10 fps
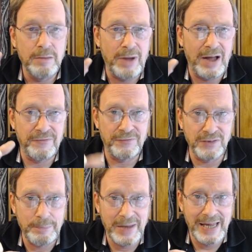By
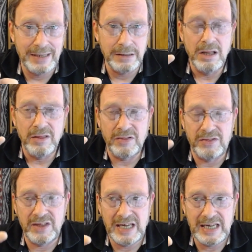flipping
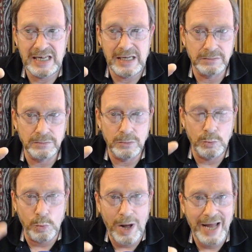the
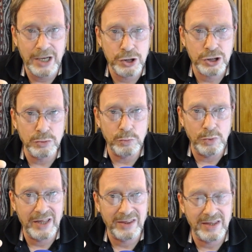wattage
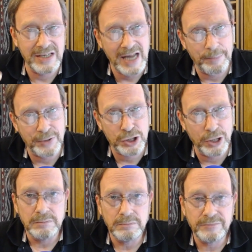with the
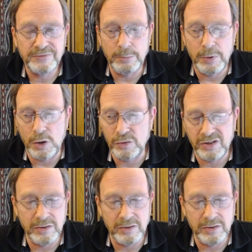temperature for both